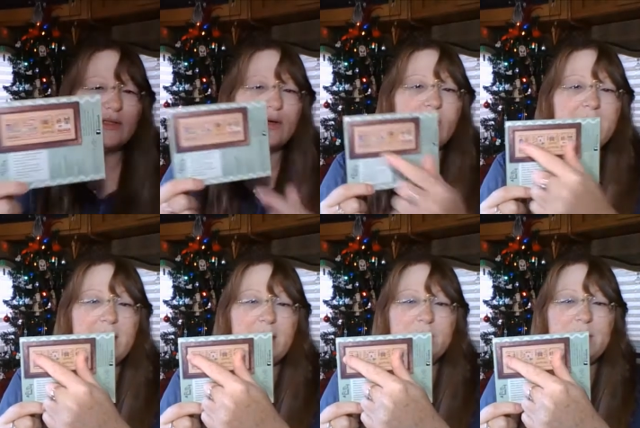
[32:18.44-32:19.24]
So I
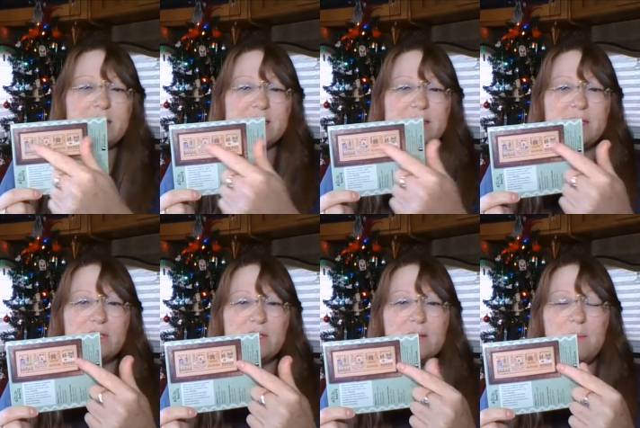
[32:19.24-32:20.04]
am going to
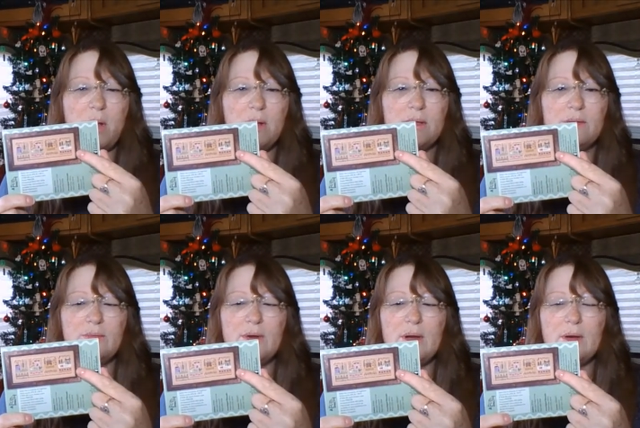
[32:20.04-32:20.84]
stitch them all in a
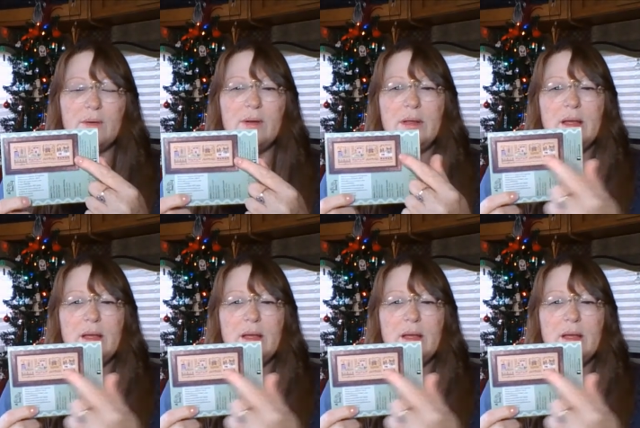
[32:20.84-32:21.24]
row.